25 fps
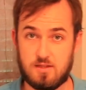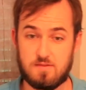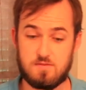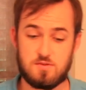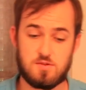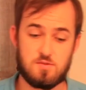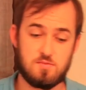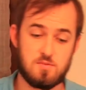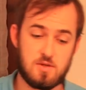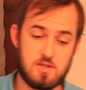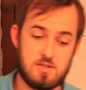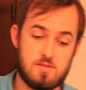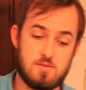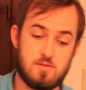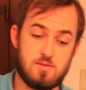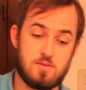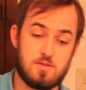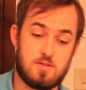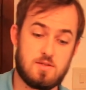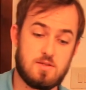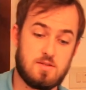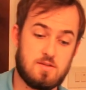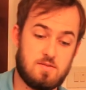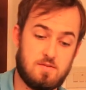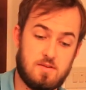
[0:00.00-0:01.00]
gives you
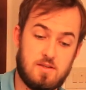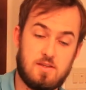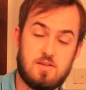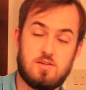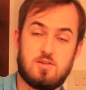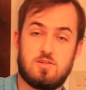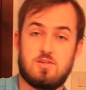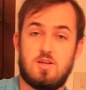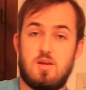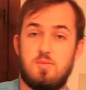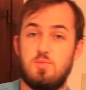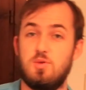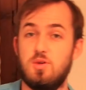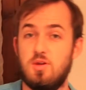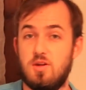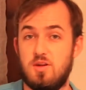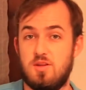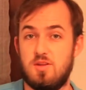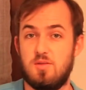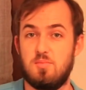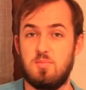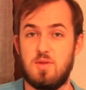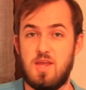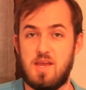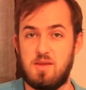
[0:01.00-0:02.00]
resources for each time you go to
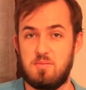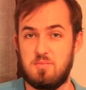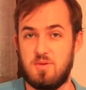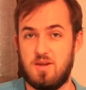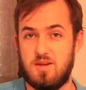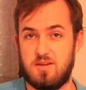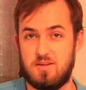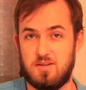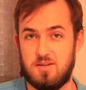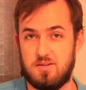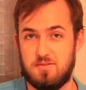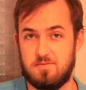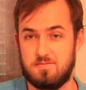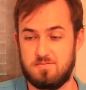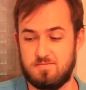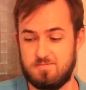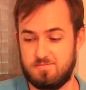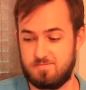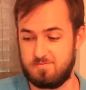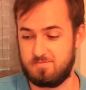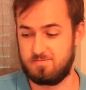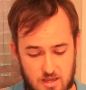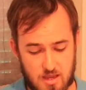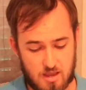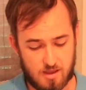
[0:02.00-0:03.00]
the black market.
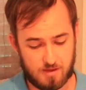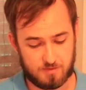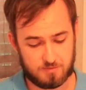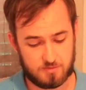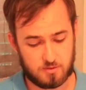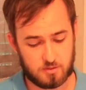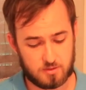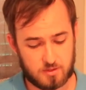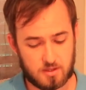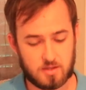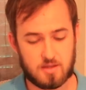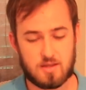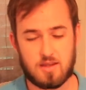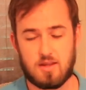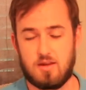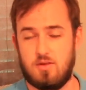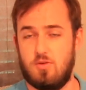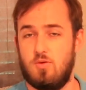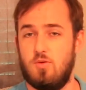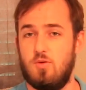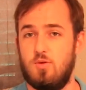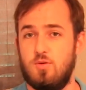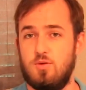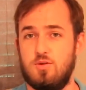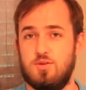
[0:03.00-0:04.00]
If you can
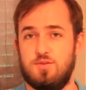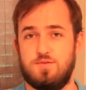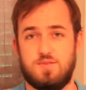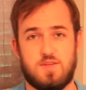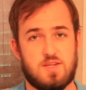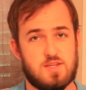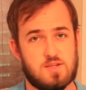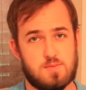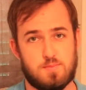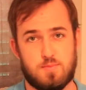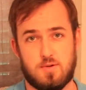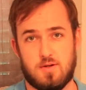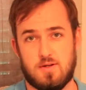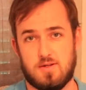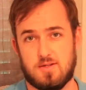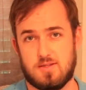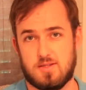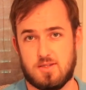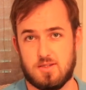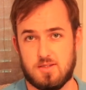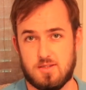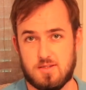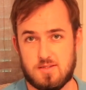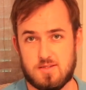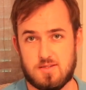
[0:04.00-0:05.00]
get all of these
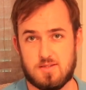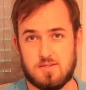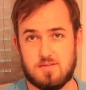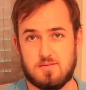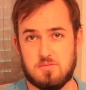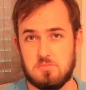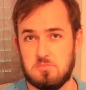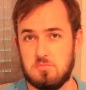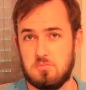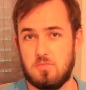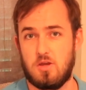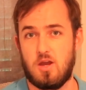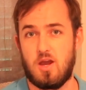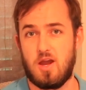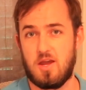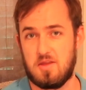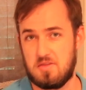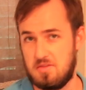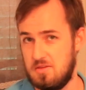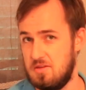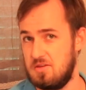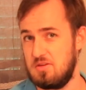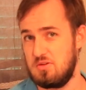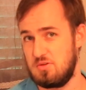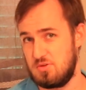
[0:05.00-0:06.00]
apprentices, I
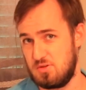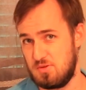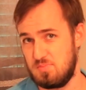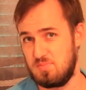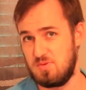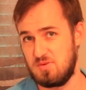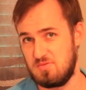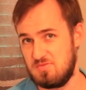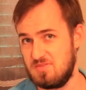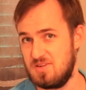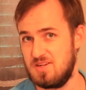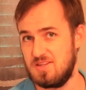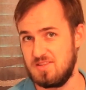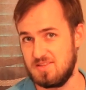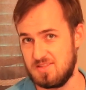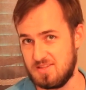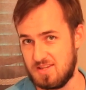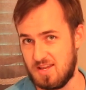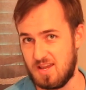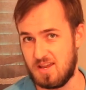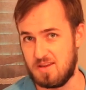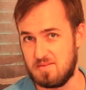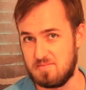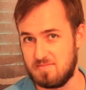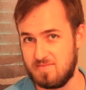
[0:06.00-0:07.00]
think you should be winning the
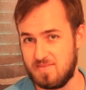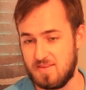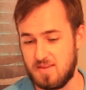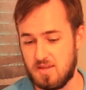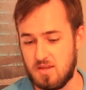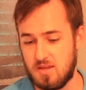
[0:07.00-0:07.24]
game.